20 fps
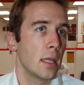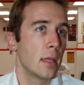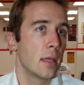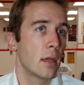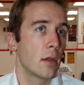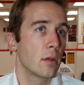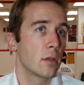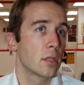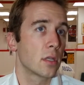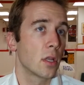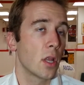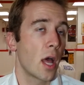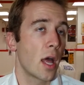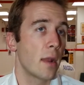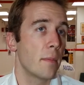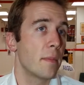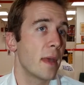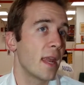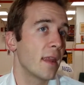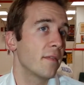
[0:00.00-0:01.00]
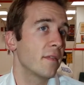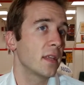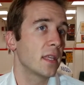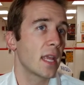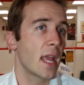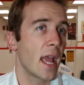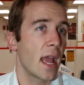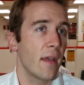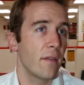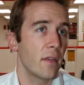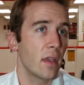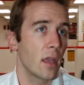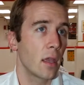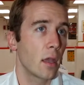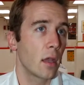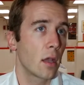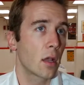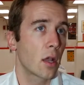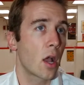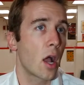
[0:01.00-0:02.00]
there's a lot of benefit to
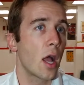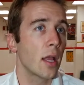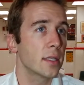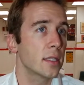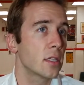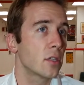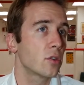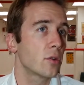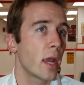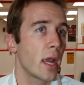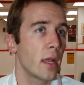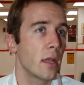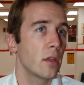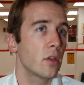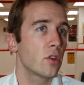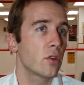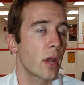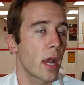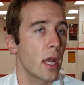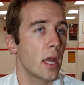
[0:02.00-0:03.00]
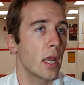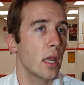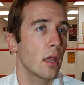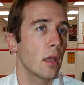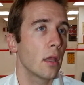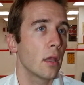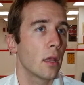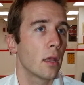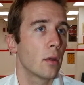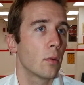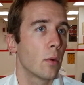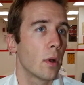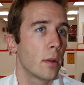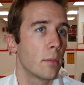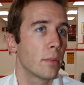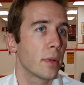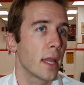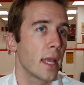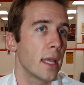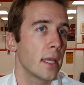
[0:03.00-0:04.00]
having concentrated training in
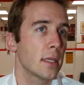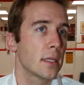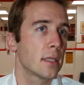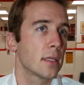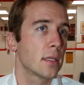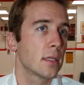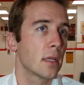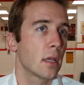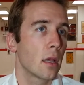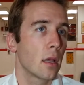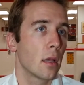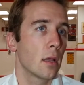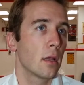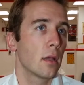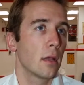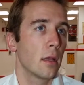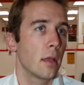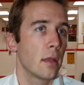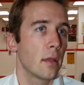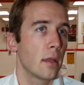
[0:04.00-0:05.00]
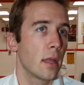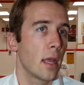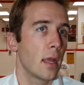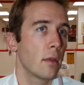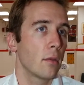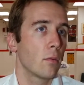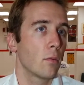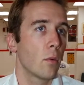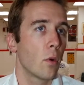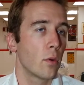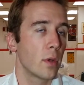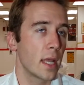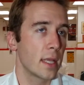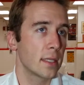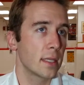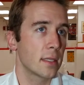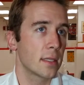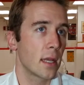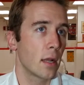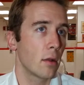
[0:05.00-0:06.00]
one place that won't
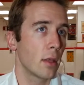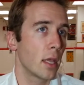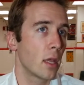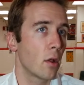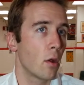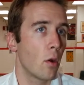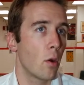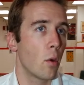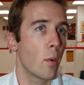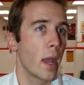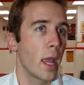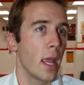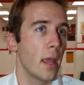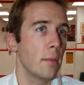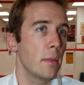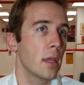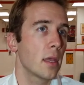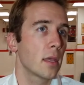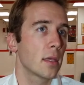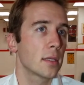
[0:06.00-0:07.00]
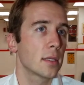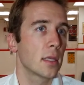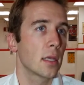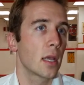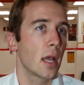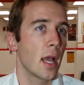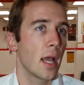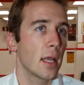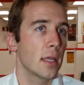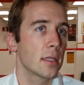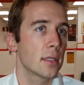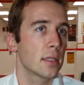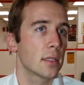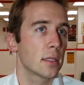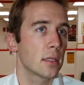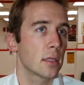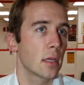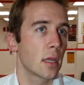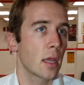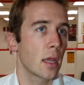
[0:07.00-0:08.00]
necessarily go away because the
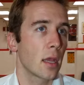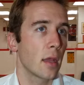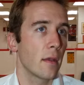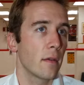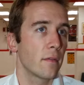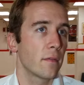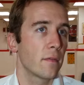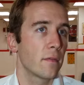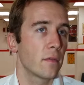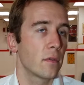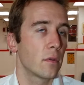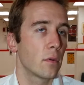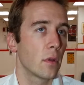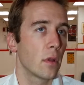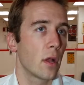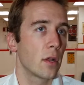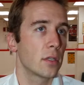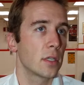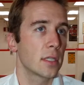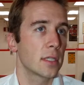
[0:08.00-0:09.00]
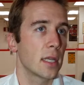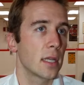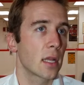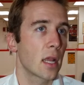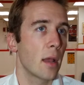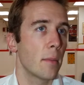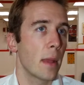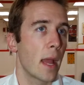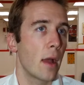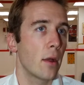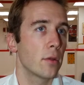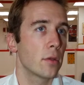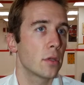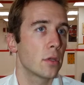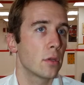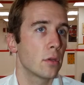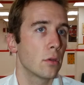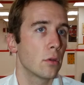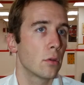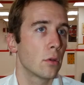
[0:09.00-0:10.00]
guys have, to a large extent, come out
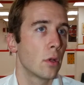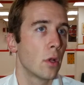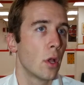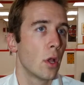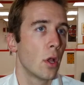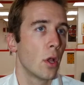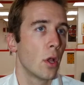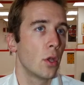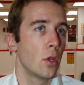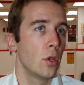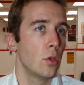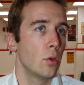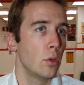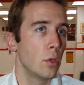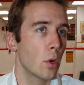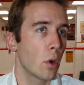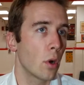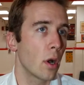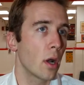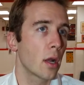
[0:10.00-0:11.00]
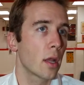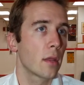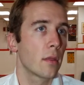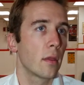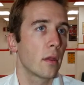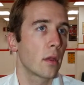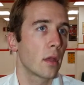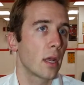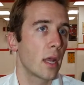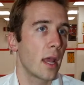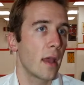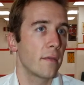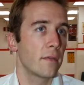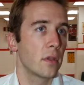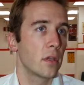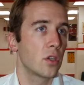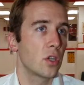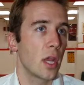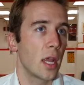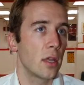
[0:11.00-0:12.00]
to New York. They're going to have
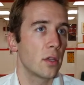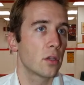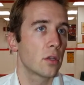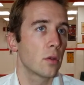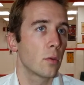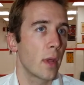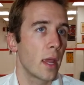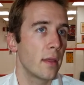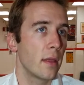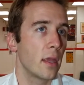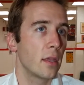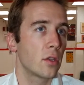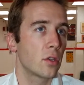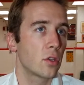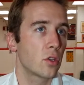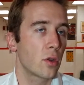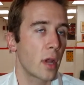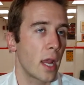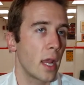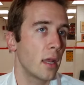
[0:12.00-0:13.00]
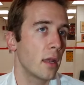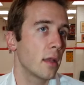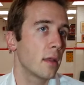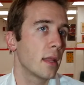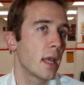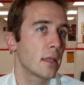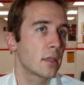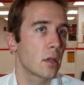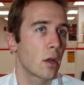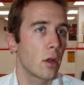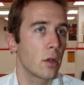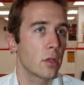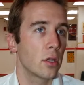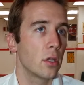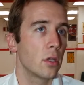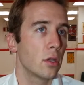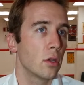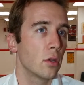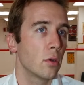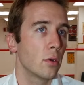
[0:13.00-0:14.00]
to change the way they train, and that's hard
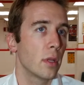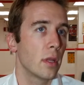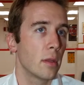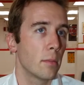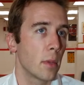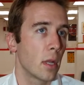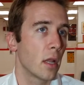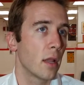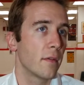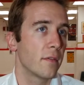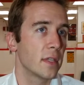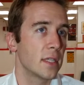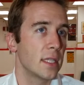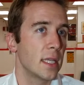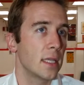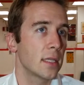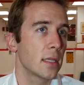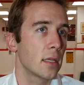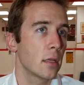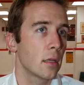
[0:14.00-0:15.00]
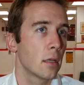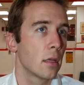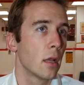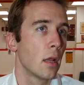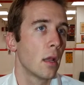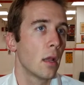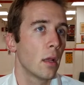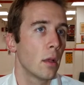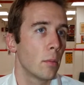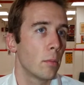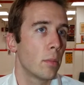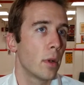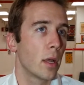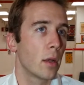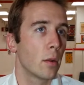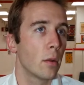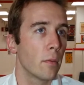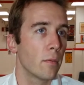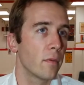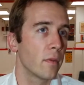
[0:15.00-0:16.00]
to do in the middle of a season.
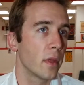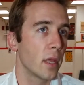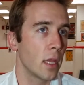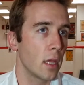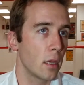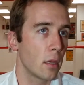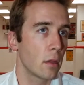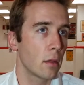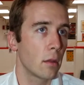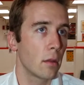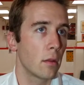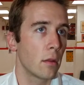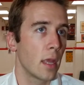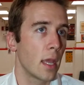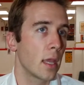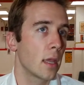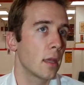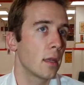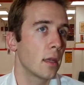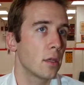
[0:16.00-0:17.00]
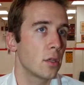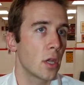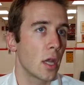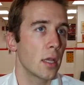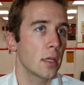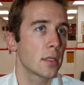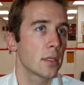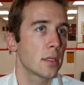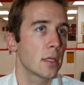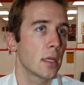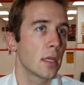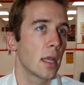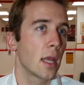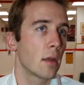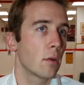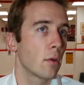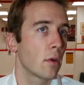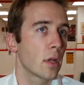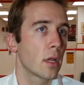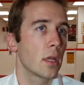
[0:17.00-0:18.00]
But hopefully they can adjust and
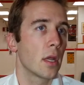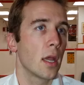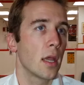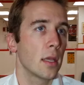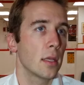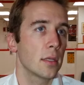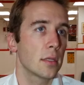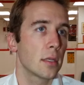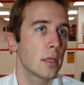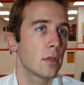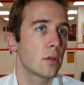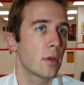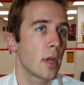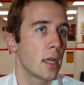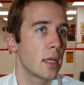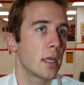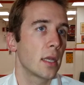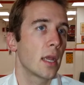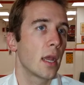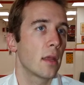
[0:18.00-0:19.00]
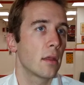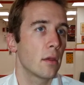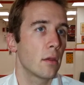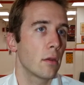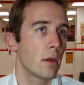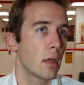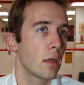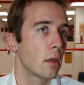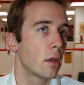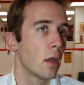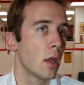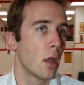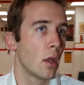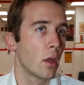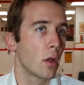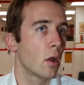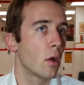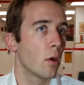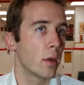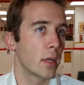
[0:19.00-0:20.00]
get organized and train together and
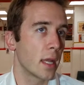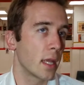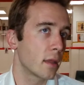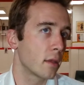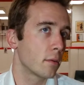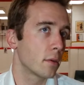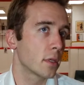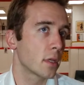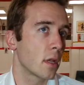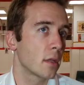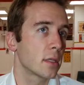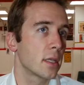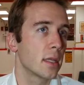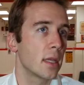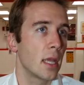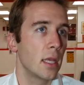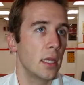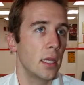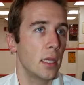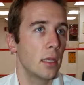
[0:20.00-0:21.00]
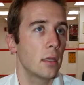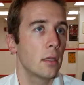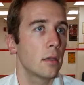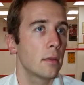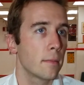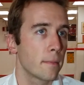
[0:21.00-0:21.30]
go and get the results that they need.